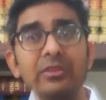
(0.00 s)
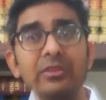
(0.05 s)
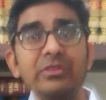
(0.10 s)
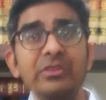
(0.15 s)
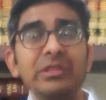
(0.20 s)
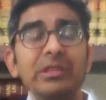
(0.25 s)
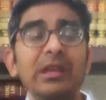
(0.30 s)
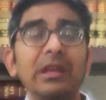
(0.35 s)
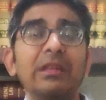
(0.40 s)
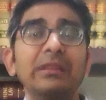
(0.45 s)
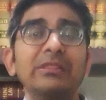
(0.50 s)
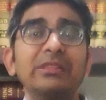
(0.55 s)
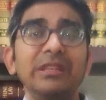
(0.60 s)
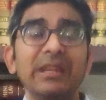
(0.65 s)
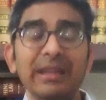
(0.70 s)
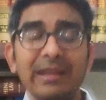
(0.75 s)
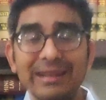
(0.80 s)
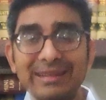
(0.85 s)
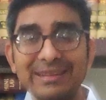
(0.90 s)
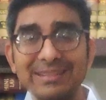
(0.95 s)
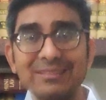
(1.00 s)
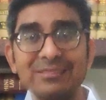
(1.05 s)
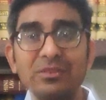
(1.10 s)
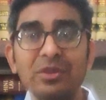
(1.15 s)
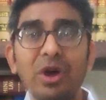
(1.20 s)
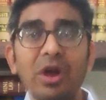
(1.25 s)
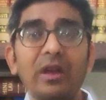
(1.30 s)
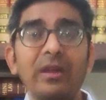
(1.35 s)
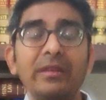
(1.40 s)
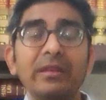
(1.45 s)
She it is
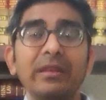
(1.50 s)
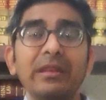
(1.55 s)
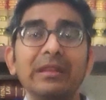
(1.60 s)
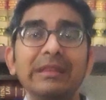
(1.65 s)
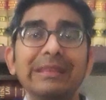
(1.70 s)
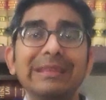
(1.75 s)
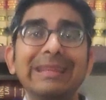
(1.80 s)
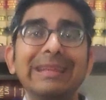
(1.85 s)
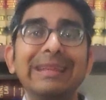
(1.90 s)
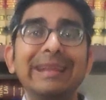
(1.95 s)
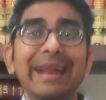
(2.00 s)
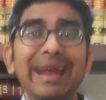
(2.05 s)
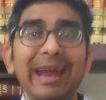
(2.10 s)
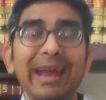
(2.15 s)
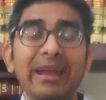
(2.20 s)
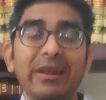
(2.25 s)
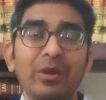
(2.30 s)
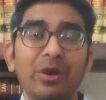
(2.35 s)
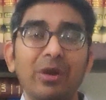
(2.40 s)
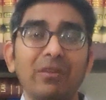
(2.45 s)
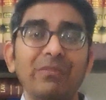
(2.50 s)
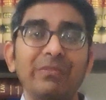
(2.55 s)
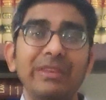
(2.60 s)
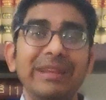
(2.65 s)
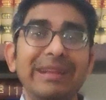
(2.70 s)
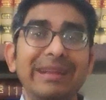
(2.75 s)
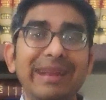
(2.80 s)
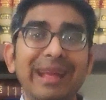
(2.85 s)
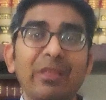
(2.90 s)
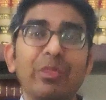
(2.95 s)
not the date of
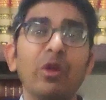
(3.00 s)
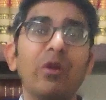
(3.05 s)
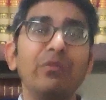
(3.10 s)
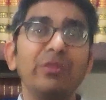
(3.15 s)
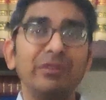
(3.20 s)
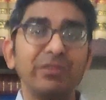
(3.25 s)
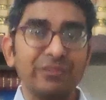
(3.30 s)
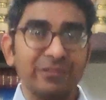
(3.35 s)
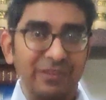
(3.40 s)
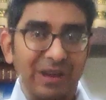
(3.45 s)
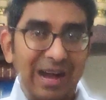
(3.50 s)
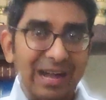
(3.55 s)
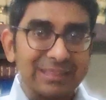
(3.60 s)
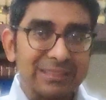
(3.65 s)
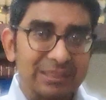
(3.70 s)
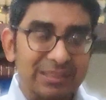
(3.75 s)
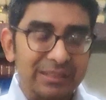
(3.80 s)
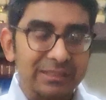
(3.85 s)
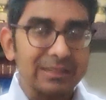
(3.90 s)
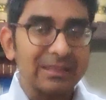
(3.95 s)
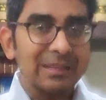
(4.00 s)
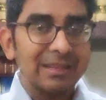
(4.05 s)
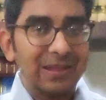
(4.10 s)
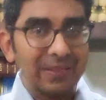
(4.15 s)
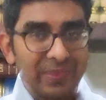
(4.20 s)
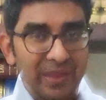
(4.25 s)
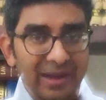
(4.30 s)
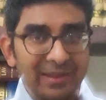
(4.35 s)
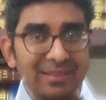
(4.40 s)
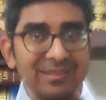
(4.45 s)
the death of the father
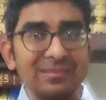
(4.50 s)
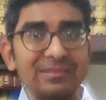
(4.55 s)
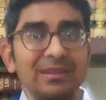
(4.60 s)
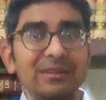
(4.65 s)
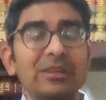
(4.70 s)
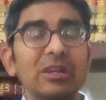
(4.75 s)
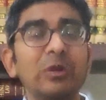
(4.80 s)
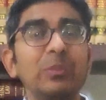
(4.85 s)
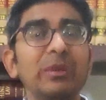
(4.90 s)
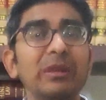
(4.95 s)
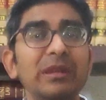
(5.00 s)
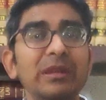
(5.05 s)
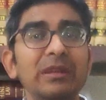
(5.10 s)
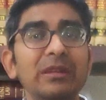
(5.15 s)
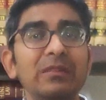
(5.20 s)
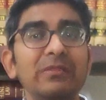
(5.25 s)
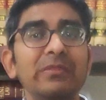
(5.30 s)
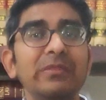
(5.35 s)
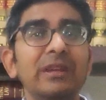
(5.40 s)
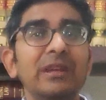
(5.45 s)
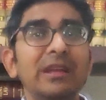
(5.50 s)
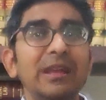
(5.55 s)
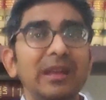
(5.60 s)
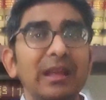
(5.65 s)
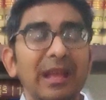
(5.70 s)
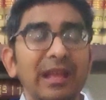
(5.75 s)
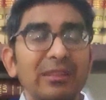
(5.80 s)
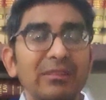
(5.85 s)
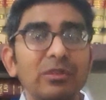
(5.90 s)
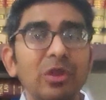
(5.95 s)
that is determinative.
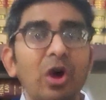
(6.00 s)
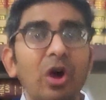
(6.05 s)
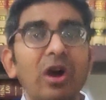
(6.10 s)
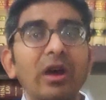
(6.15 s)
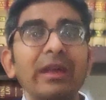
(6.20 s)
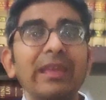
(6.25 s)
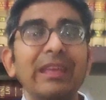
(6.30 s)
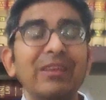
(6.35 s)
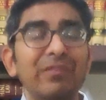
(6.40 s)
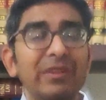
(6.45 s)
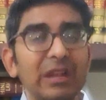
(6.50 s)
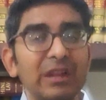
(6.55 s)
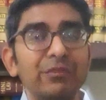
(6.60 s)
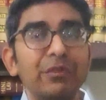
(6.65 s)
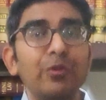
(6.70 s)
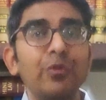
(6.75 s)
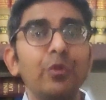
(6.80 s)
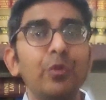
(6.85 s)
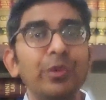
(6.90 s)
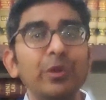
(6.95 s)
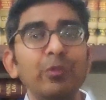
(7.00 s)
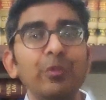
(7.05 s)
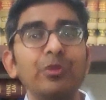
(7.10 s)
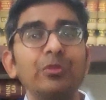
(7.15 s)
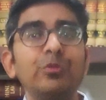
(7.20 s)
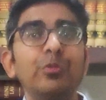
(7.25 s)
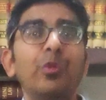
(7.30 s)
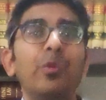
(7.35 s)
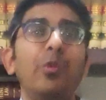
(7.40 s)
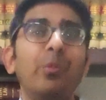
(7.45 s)
As law, even if a woman
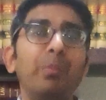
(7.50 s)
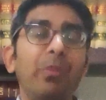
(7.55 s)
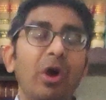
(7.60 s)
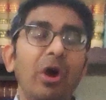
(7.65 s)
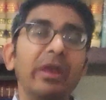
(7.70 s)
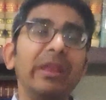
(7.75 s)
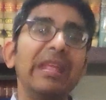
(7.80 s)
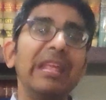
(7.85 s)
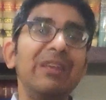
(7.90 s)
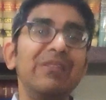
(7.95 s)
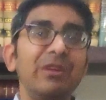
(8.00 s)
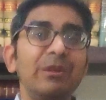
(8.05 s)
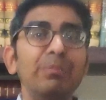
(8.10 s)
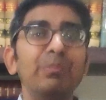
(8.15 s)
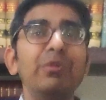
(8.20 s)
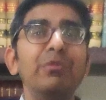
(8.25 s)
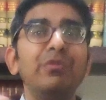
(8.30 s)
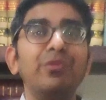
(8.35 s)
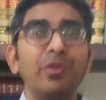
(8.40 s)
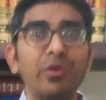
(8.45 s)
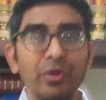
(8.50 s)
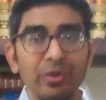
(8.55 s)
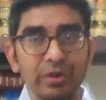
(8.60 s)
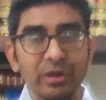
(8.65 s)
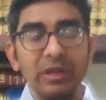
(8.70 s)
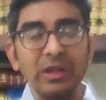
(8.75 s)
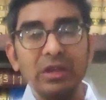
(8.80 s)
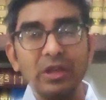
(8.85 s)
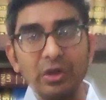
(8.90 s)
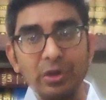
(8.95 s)
was born even
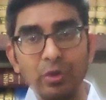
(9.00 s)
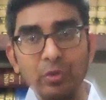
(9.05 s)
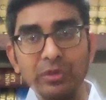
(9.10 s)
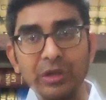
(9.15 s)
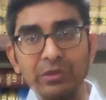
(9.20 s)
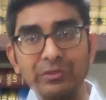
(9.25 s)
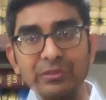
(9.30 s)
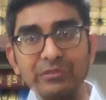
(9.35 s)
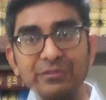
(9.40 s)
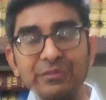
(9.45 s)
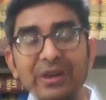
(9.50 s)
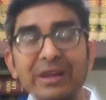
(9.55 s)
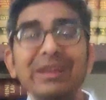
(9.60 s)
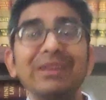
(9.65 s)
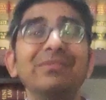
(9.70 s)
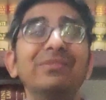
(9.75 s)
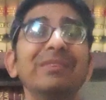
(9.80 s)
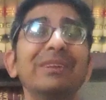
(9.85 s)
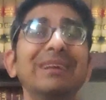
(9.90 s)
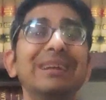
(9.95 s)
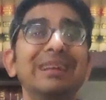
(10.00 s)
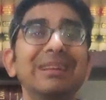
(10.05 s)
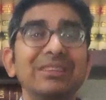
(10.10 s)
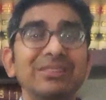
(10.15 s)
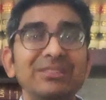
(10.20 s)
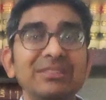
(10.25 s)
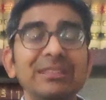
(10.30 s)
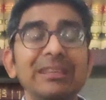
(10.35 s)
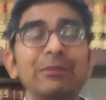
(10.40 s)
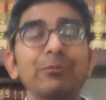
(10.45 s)
before 2005,
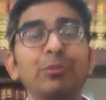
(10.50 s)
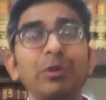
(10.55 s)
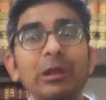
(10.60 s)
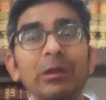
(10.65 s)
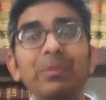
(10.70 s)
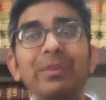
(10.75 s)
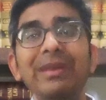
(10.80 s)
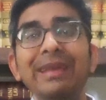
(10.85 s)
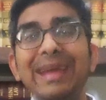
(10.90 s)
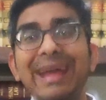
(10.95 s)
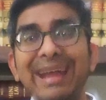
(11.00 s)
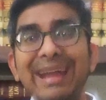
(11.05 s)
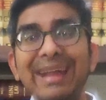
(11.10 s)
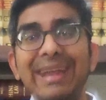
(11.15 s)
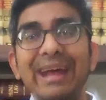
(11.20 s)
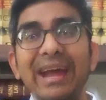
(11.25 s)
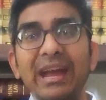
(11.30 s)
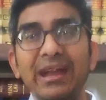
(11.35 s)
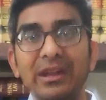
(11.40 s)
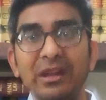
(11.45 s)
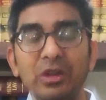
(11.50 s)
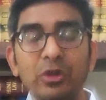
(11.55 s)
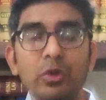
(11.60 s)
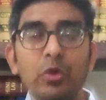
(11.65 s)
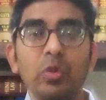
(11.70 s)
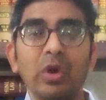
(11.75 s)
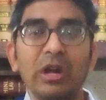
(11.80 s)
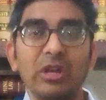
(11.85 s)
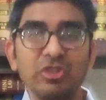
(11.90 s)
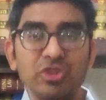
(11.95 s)
she will be
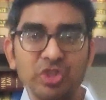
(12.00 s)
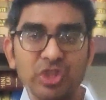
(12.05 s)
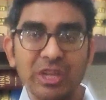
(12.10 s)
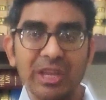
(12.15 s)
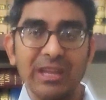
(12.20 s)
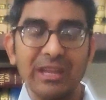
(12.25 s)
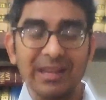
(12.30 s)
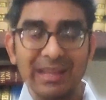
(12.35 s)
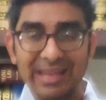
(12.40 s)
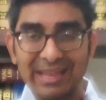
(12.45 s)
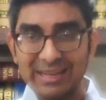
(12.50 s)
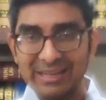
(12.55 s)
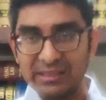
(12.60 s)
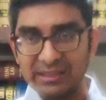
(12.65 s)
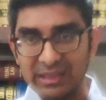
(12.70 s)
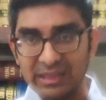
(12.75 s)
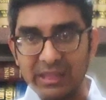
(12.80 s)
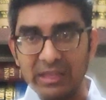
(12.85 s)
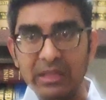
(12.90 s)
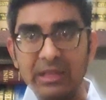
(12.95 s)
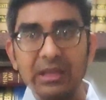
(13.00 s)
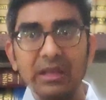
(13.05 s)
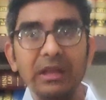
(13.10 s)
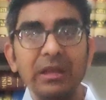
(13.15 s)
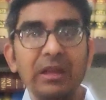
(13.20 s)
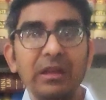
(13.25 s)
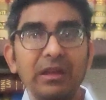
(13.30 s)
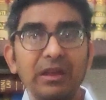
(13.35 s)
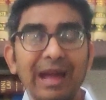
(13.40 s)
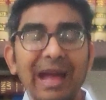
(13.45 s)
entitled to a share in the
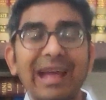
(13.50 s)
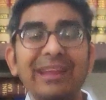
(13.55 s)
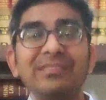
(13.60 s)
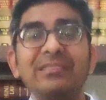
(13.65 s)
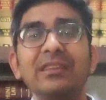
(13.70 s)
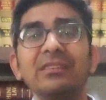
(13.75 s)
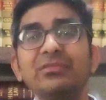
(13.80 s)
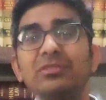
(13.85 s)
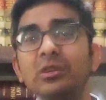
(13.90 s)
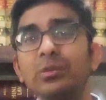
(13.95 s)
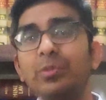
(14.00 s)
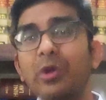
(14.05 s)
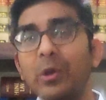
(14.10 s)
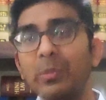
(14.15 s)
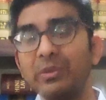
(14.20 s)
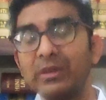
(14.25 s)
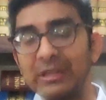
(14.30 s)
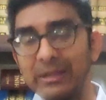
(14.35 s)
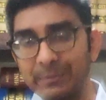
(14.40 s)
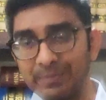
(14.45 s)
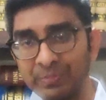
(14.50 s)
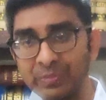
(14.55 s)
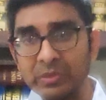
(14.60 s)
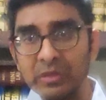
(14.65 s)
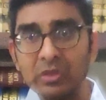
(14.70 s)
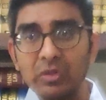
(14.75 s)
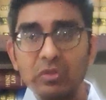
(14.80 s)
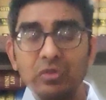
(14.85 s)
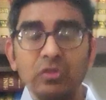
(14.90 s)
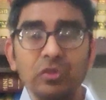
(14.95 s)
ancestral property.
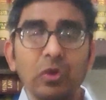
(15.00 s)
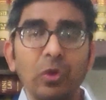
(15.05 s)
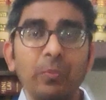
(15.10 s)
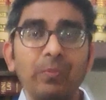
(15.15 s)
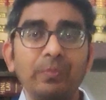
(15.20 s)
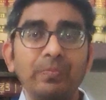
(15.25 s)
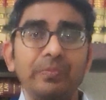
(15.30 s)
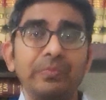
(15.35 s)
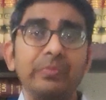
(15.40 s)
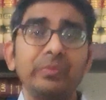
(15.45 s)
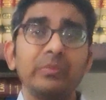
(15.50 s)
So